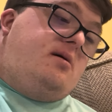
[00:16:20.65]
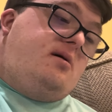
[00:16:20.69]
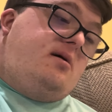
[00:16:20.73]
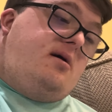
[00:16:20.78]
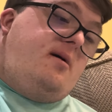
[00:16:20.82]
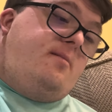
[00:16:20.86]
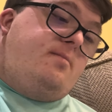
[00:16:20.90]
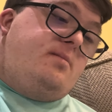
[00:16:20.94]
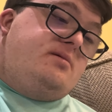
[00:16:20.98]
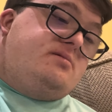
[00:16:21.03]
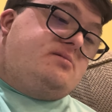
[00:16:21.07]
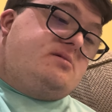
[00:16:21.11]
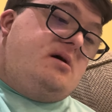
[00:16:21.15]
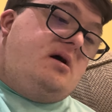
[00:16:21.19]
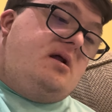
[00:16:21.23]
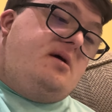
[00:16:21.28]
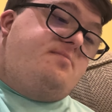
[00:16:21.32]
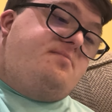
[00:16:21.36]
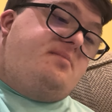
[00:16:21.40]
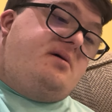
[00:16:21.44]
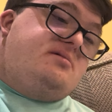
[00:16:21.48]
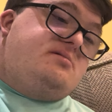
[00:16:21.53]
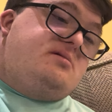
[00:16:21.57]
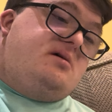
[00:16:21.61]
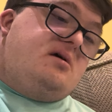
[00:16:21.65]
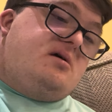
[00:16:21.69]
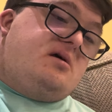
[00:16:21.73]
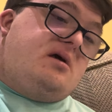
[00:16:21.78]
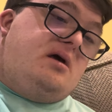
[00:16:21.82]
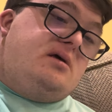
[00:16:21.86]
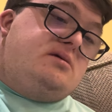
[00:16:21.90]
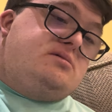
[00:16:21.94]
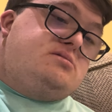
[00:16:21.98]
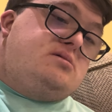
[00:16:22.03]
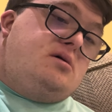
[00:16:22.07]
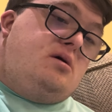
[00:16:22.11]
Evans going to mess
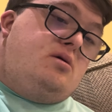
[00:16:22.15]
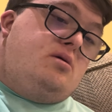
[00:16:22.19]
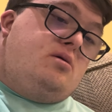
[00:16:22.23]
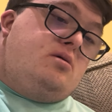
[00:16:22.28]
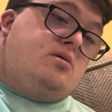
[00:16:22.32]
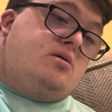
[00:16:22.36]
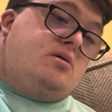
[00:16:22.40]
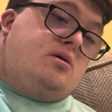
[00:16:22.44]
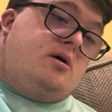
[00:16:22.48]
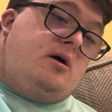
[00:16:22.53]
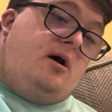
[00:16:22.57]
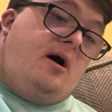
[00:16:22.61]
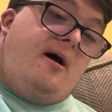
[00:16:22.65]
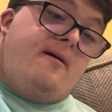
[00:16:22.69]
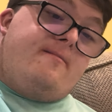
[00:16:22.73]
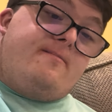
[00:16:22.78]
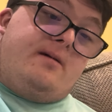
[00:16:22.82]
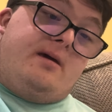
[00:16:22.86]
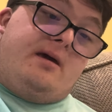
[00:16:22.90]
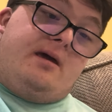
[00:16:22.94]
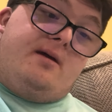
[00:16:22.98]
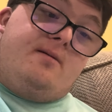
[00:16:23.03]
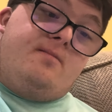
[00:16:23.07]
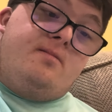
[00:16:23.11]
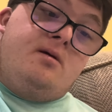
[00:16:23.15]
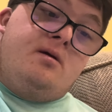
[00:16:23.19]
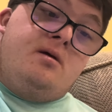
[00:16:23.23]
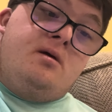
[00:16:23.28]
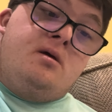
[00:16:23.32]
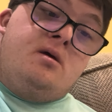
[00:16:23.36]
against Saul Garvey.